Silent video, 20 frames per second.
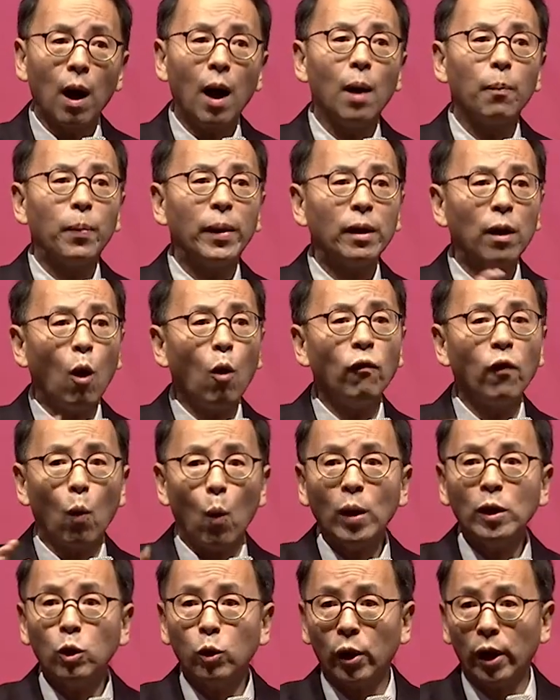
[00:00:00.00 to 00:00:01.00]
bit over
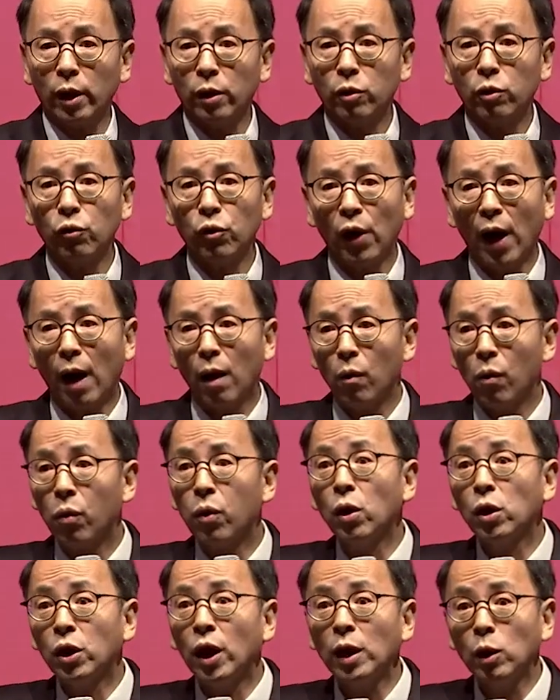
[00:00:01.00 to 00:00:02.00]
1 trillion to now
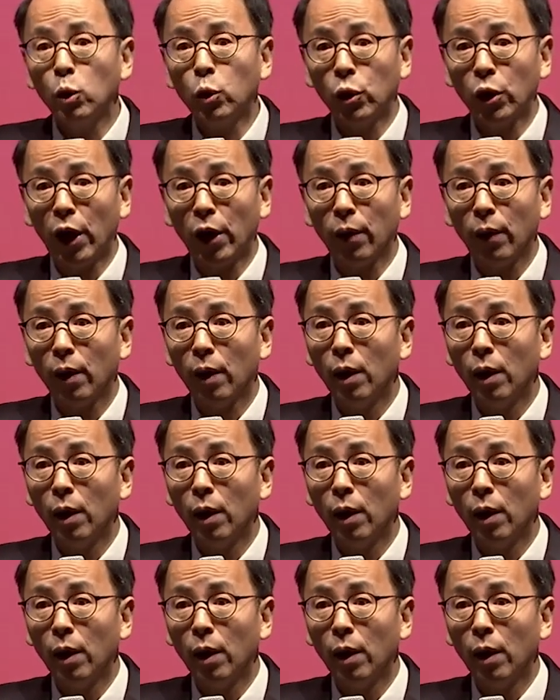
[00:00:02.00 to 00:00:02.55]
13 trillion.